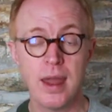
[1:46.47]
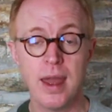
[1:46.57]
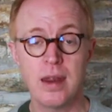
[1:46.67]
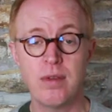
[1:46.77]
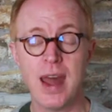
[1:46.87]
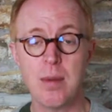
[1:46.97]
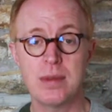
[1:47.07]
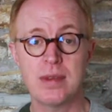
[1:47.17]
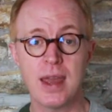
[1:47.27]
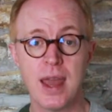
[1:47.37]
And if it
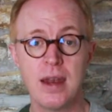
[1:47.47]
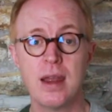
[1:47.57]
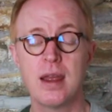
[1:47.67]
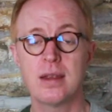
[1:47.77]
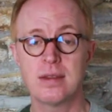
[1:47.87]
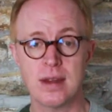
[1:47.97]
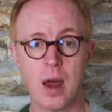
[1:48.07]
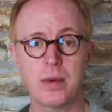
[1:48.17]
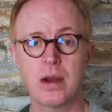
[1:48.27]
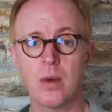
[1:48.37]
happens again,
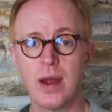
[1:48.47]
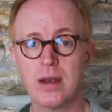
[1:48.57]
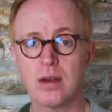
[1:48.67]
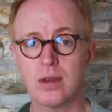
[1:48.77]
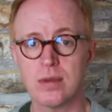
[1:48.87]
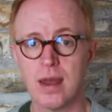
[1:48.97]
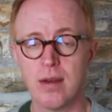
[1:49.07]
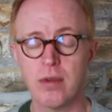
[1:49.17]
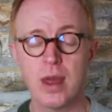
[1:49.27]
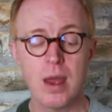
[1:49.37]
stop and correct
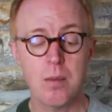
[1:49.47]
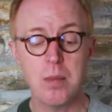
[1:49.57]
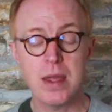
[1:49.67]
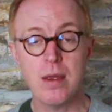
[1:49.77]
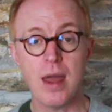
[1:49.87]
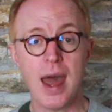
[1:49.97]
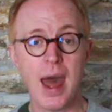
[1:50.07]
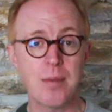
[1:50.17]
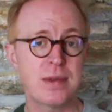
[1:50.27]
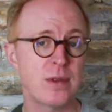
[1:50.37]
yourself. Be
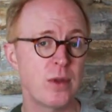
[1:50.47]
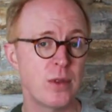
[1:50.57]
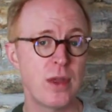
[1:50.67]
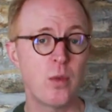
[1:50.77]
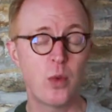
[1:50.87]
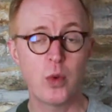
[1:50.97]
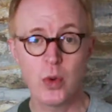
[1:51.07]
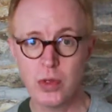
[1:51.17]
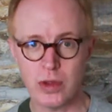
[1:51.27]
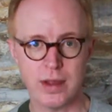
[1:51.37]
absolutely
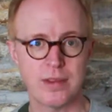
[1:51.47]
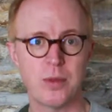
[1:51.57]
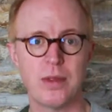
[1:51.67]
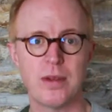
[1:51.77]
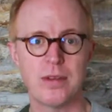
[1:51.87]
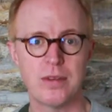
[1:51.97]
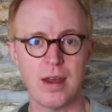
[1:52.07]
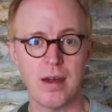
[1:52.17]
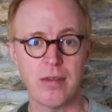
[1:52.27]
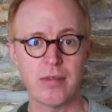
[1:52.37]
ruthless with
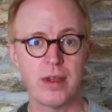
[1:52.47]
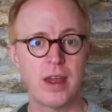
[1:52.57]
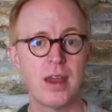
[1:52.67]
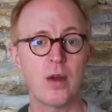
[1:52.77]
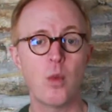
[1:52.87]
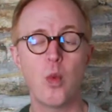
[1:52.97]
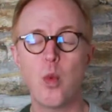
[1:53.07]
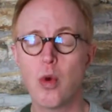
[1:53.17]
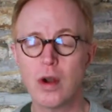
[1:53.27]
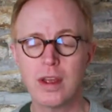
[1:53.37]
yourself.
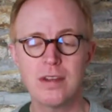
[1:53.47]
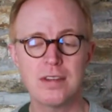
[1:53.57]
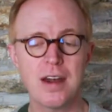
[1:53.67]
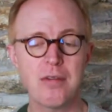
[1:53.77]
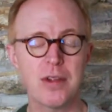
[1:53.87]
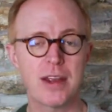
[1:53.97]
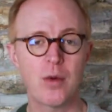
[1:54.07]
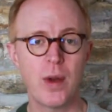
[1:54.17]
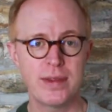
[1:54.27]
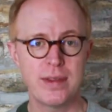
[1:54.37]
Work yourself like a
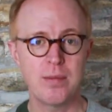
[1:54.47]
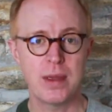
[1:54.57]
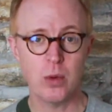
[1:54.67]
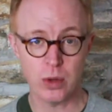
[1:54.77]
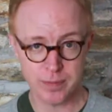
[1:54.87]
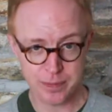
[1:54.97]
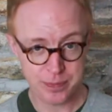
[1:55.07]
rented mule.